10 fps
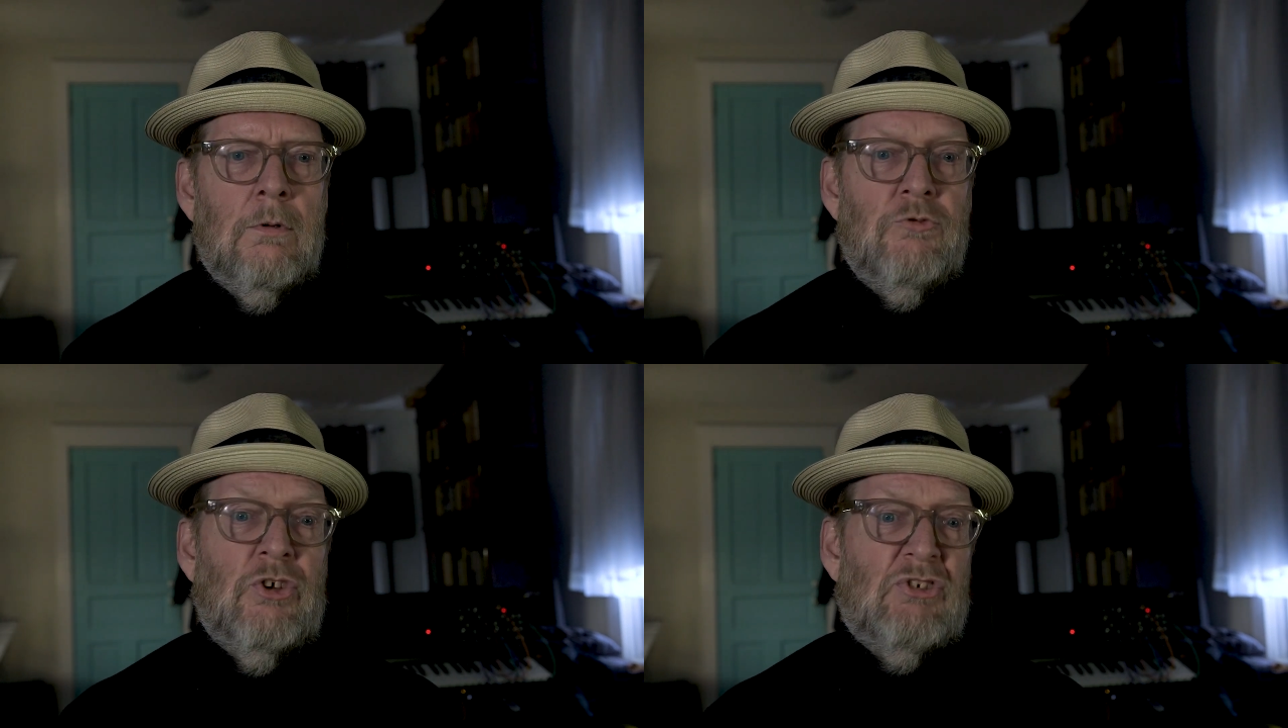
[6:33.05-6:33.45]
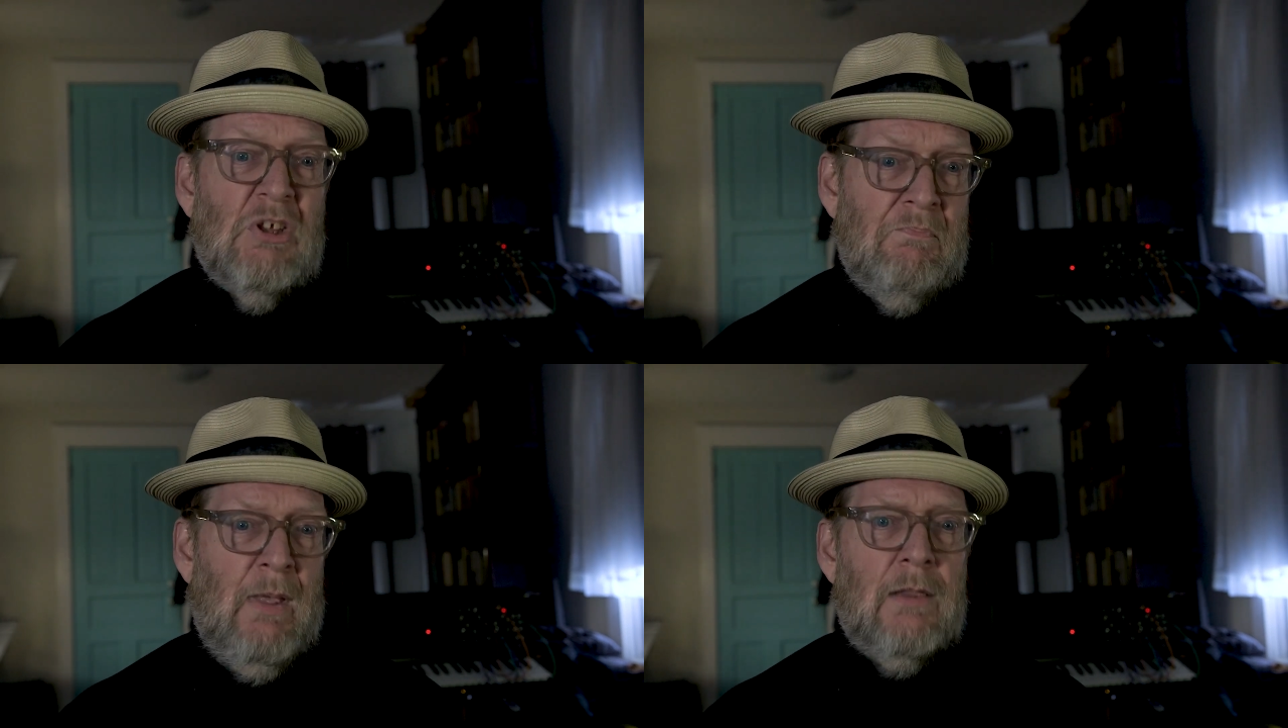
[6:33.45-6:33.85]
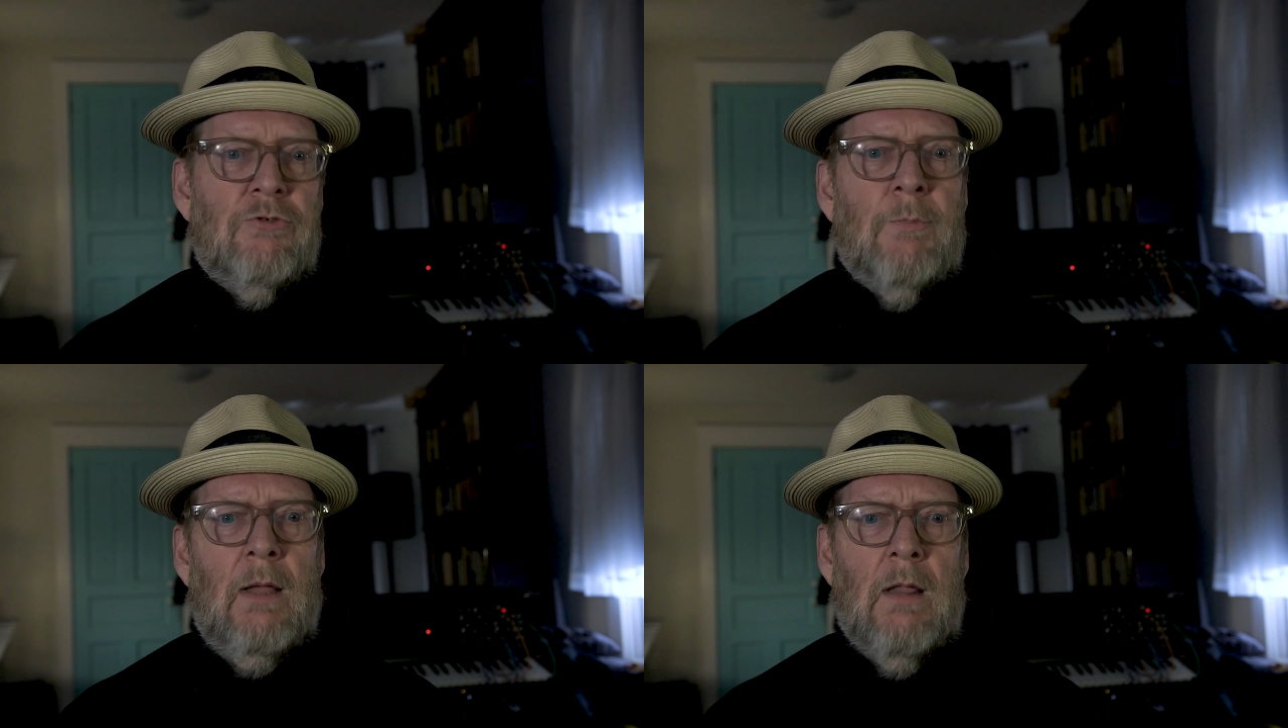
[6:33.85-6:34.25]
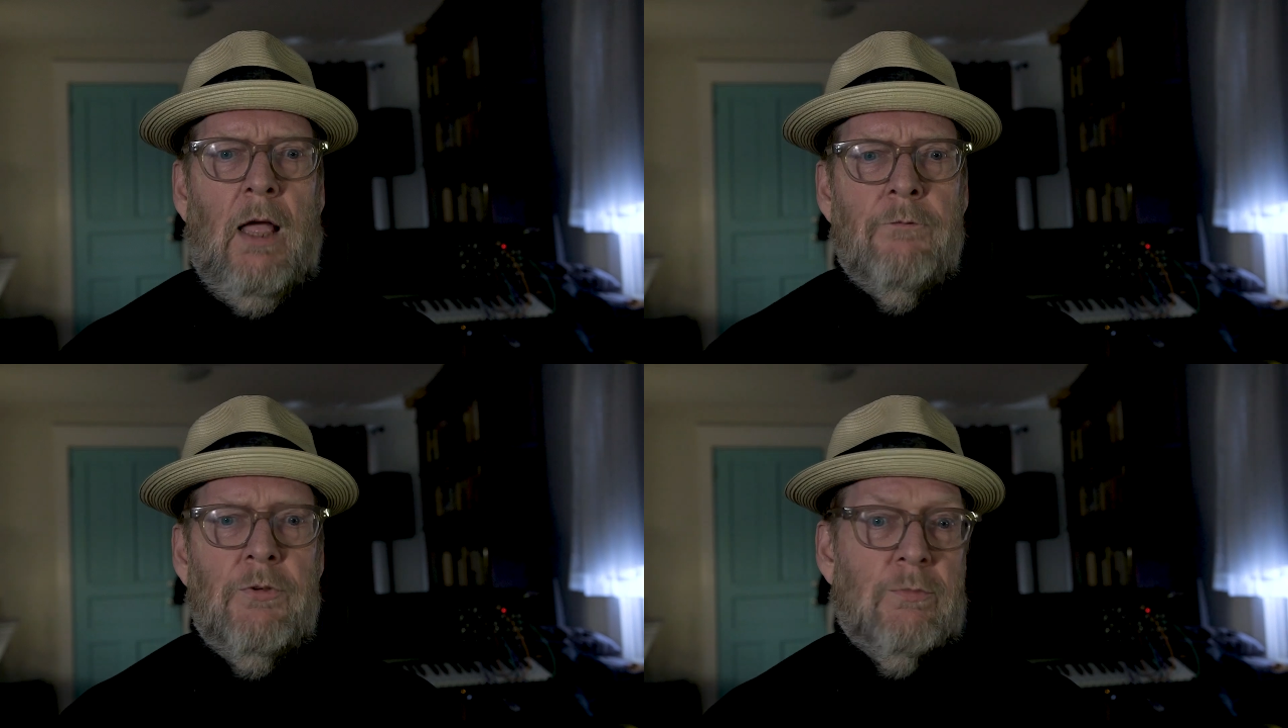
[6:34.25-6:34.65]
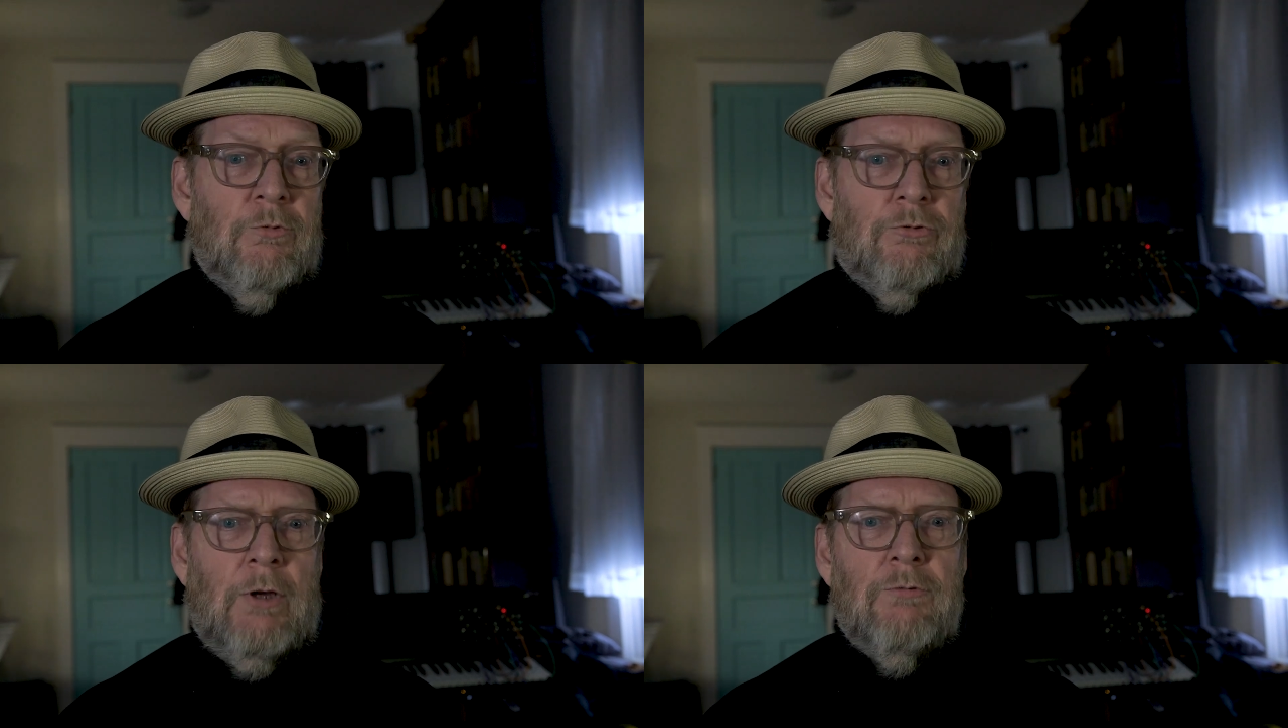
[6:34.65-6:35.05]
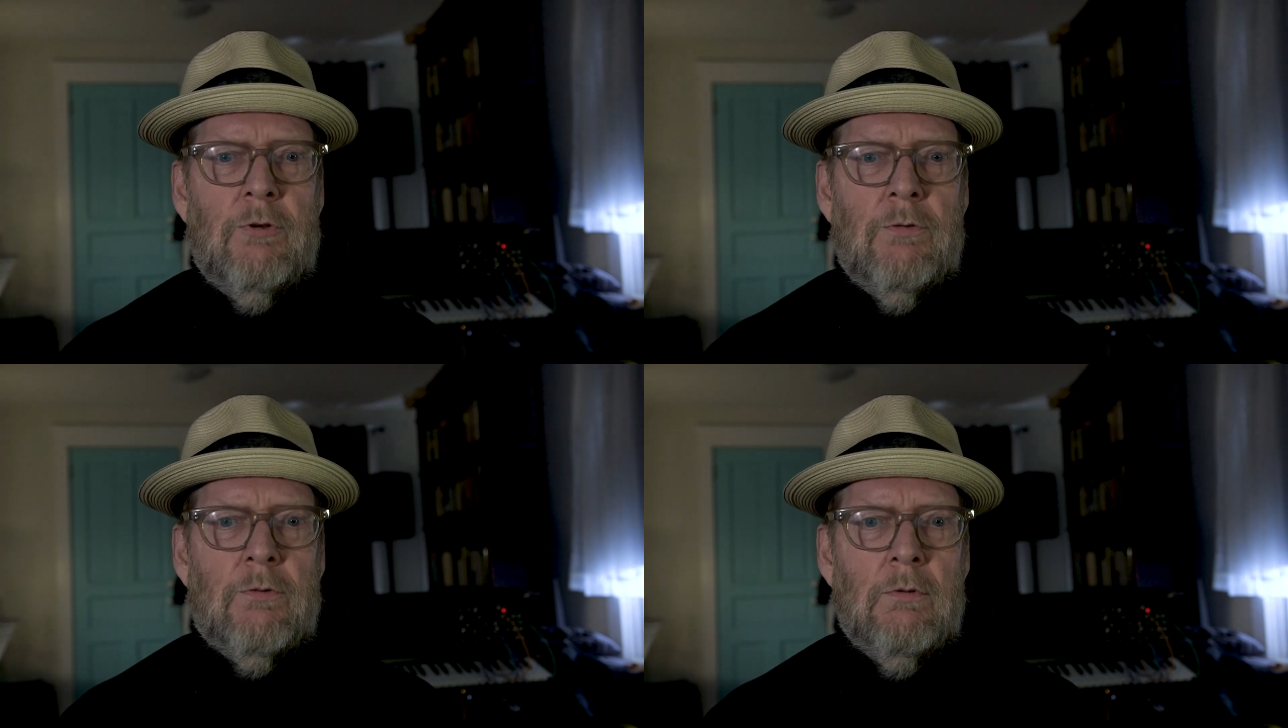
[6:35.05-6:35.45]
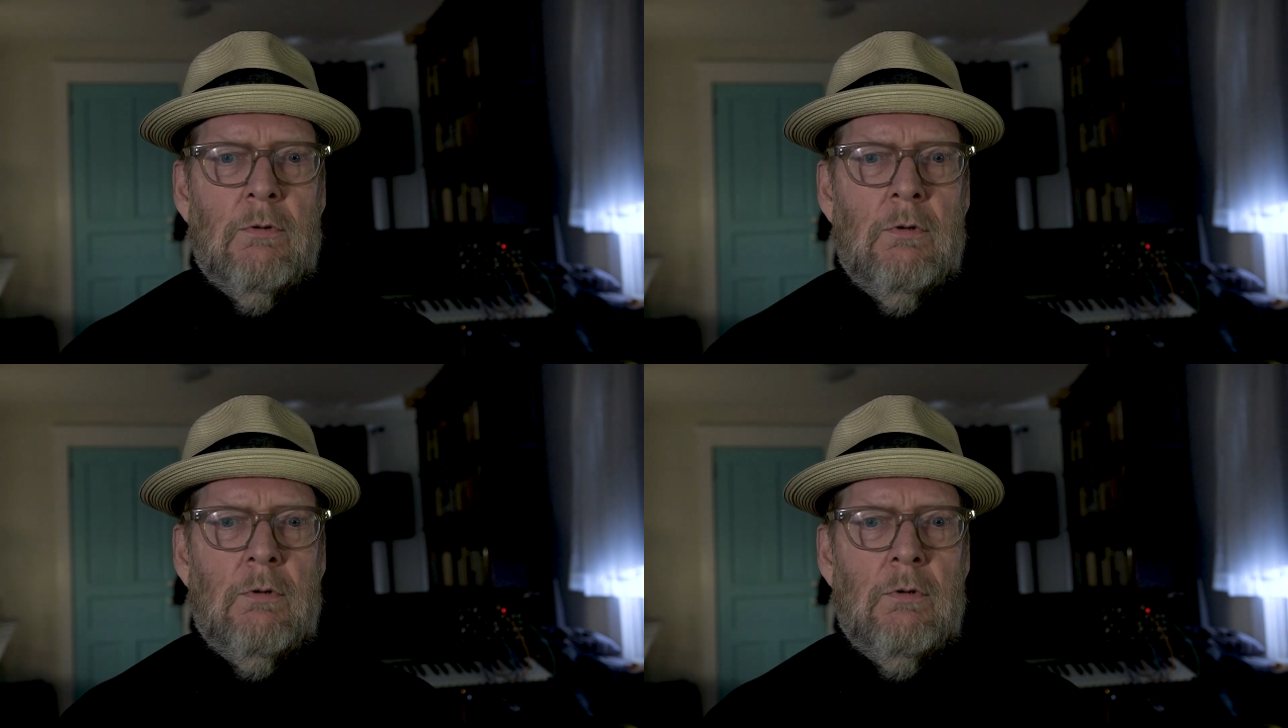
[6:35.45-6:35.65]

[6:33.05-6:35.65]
Just embellish my life with some strangeness.